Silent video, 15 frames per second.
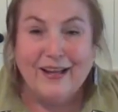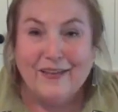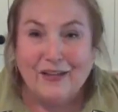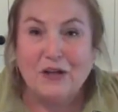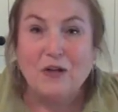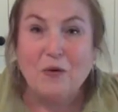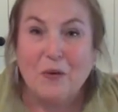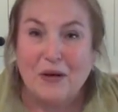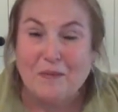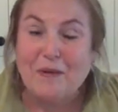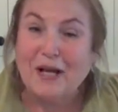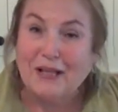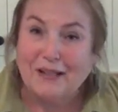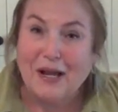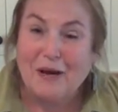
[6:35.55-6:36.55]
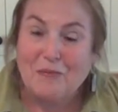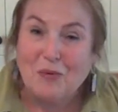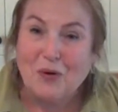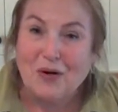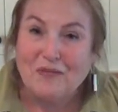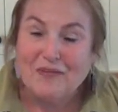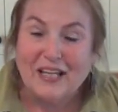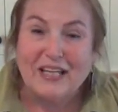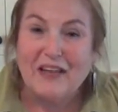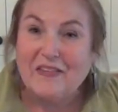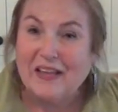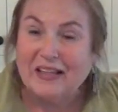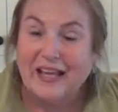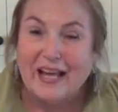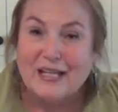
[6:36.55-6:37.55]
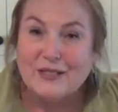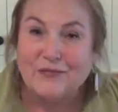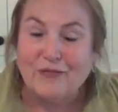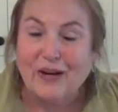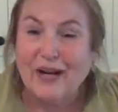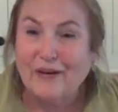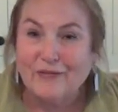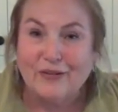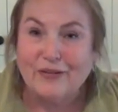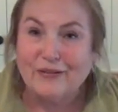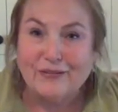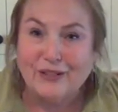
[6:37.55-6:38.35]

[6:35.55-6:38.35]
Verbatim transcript: that you'll want to make a lot more of it, and they last forever.